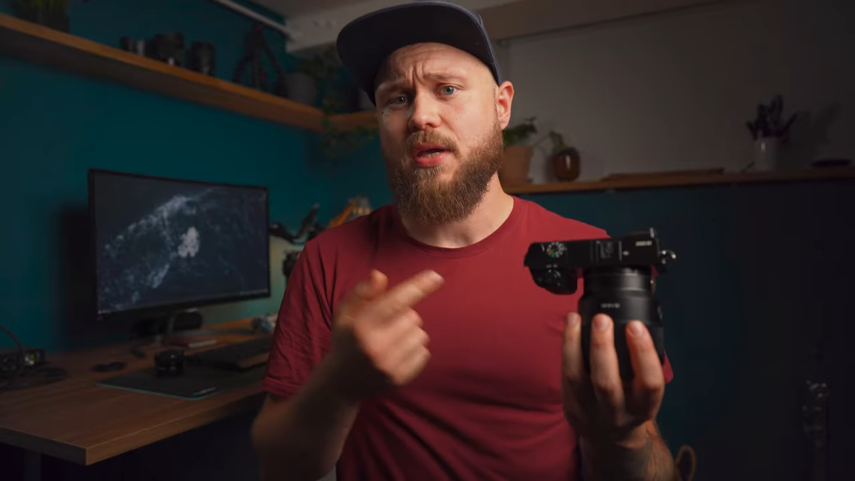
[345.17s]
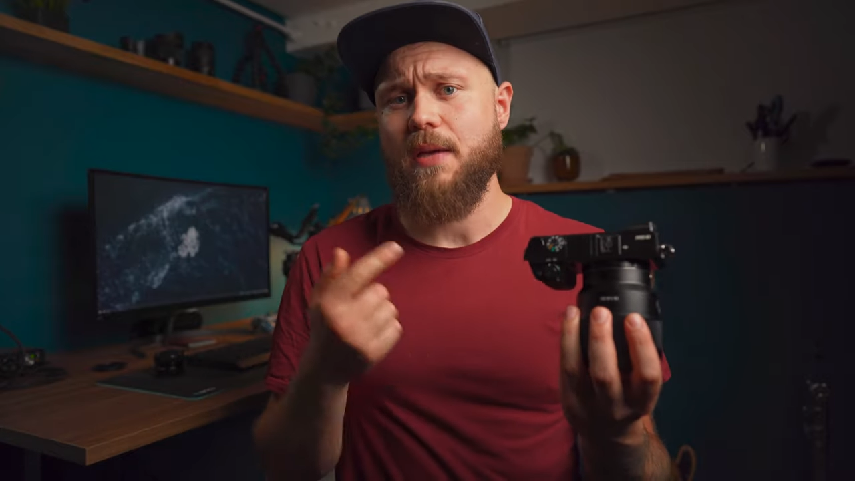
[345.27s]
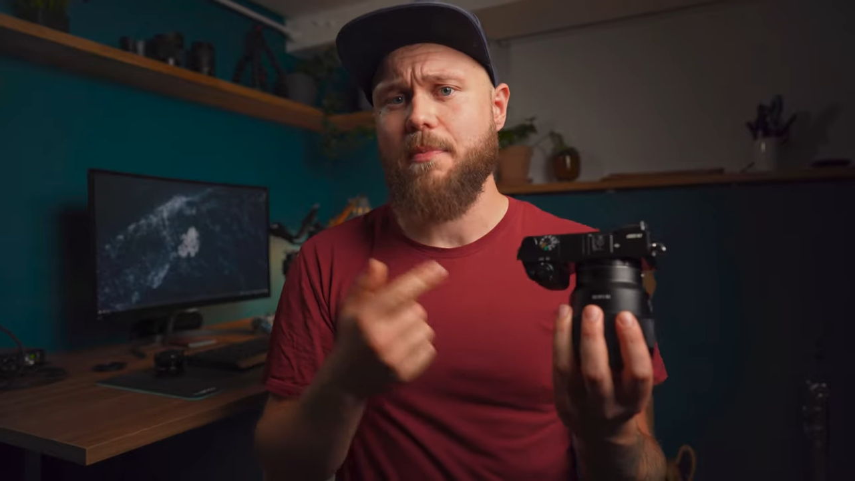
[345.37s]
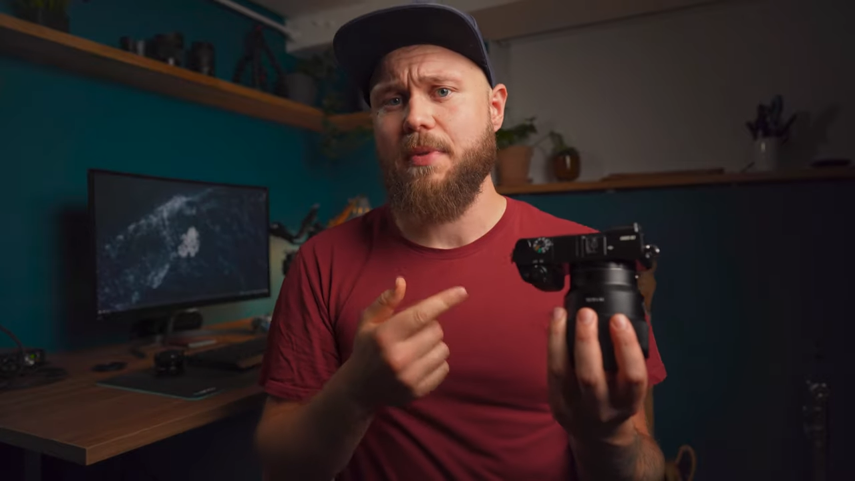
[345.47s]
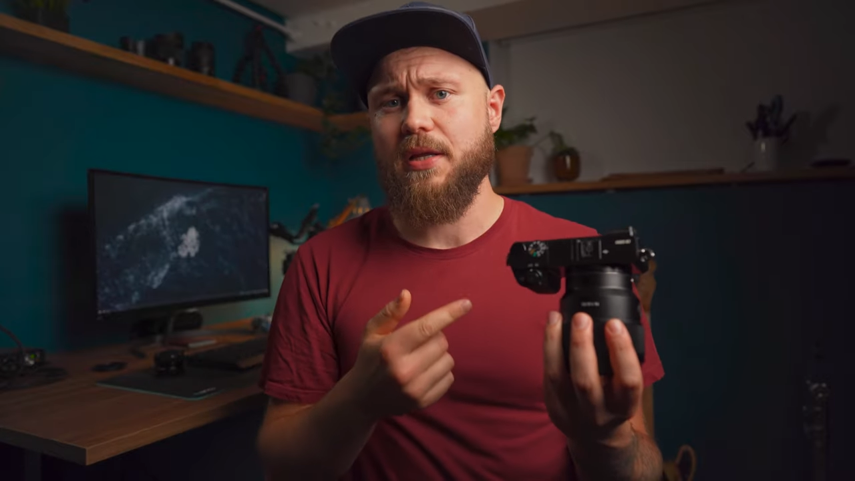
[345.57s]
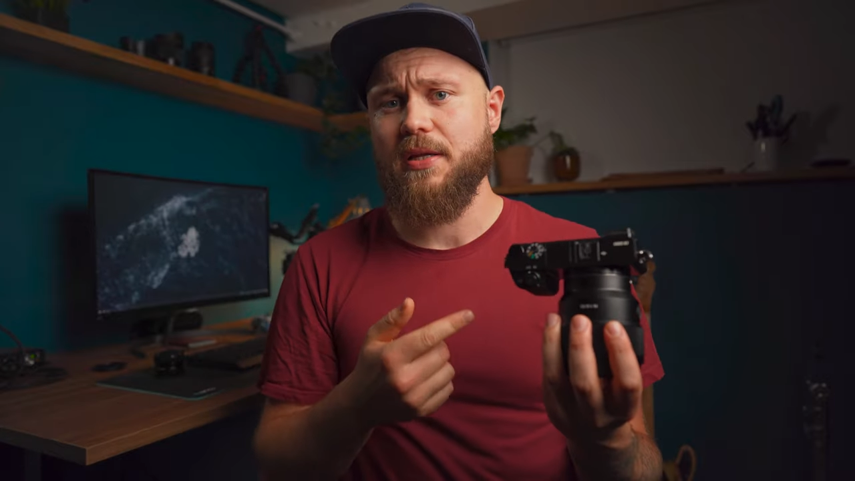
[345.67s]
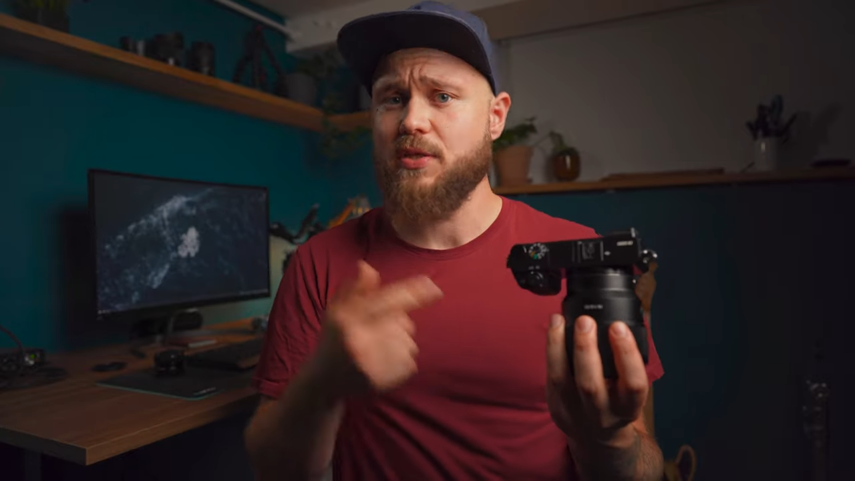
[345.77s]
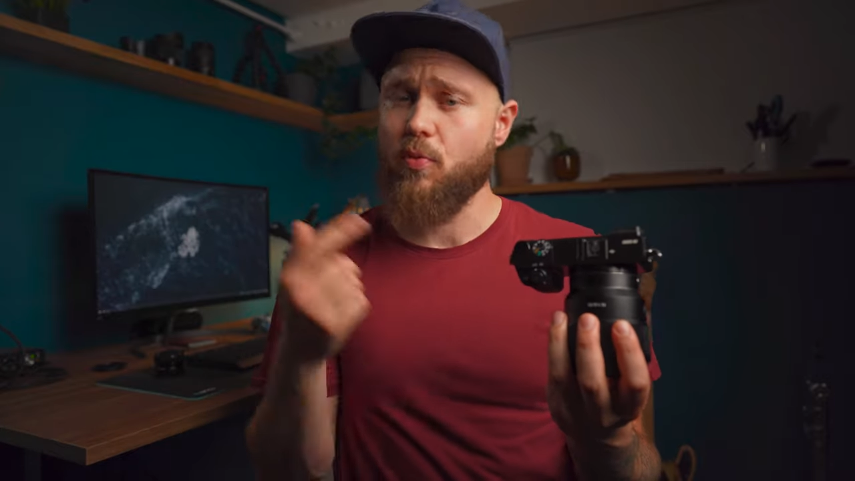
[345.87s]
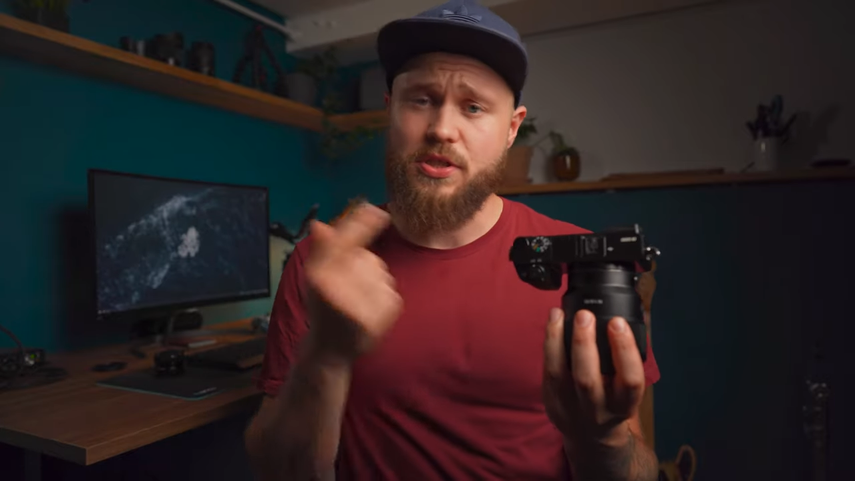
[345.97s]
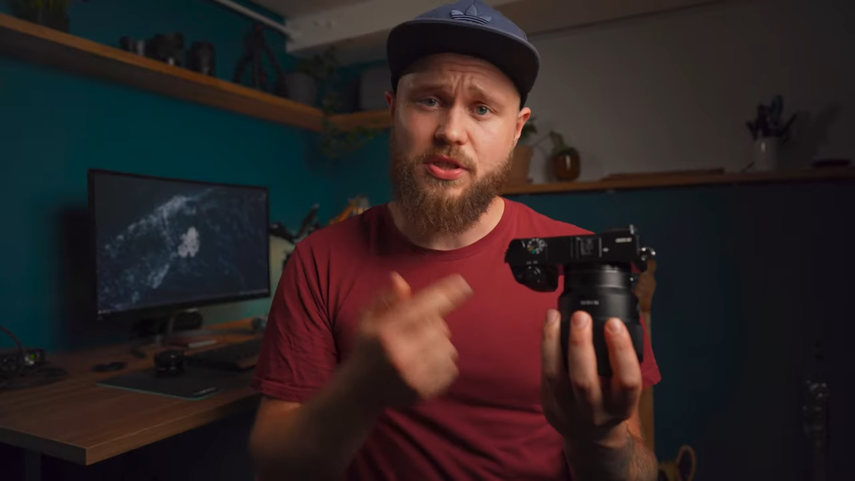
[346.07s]

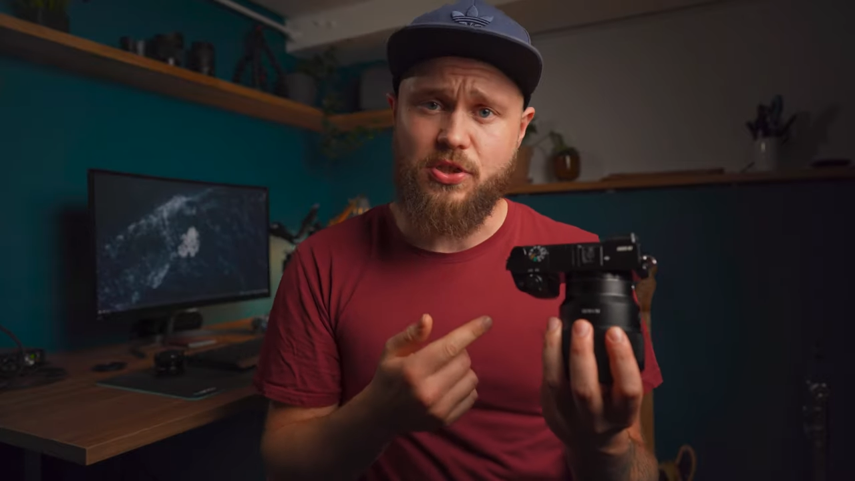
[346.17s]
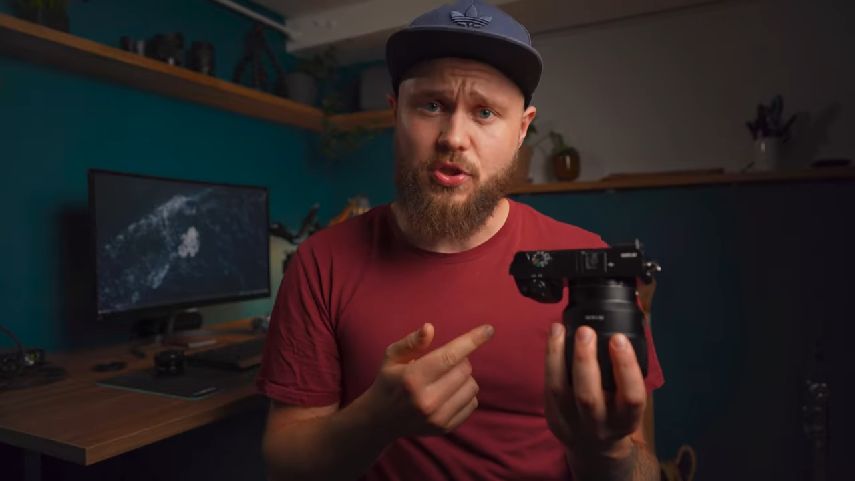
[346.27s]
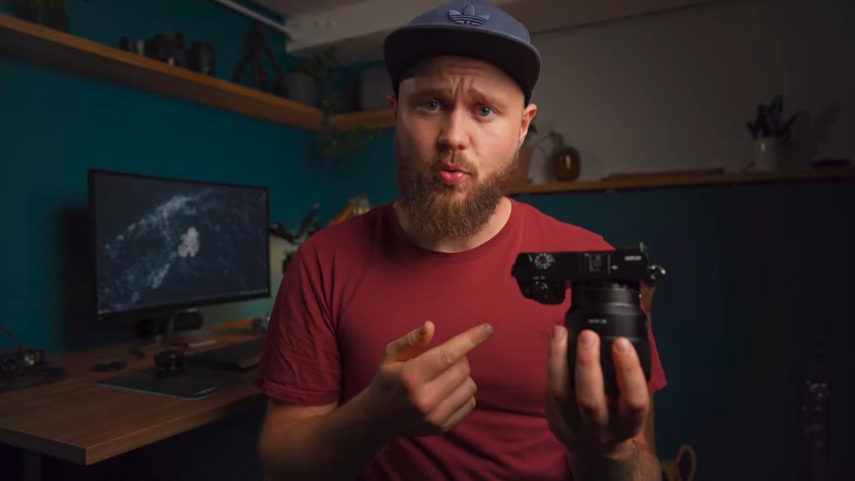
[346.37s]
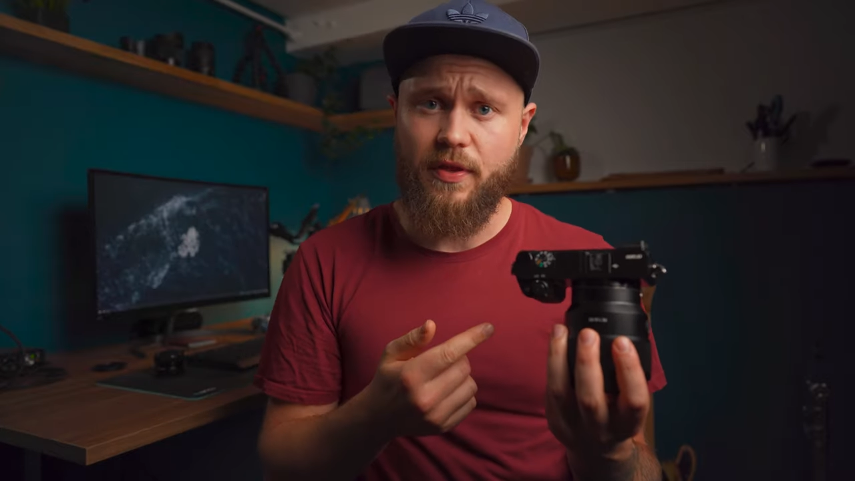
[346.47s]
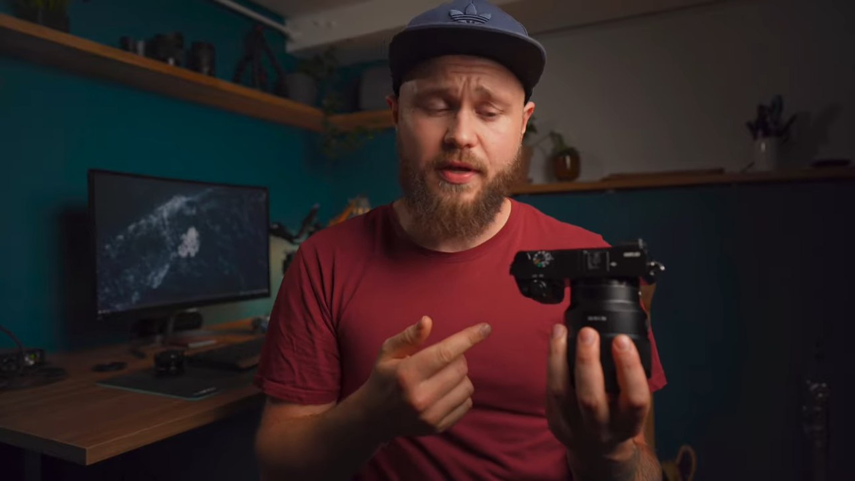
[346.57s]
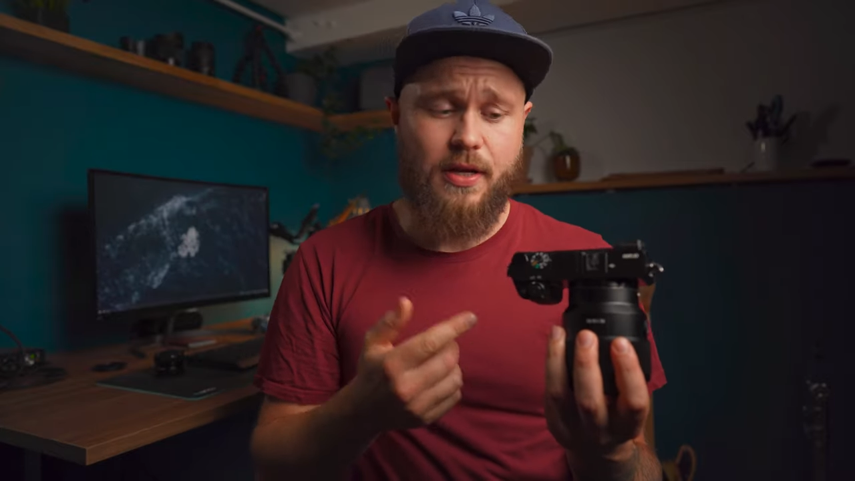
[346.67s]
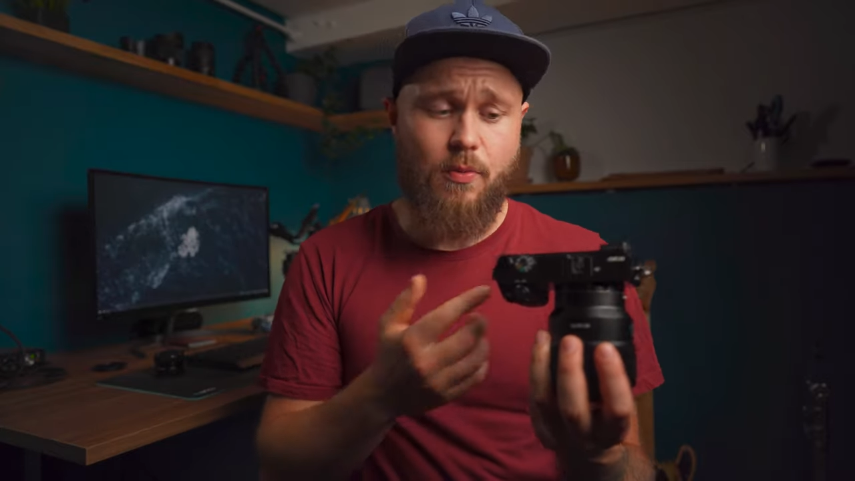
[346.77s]
capabilities and what you can do with it.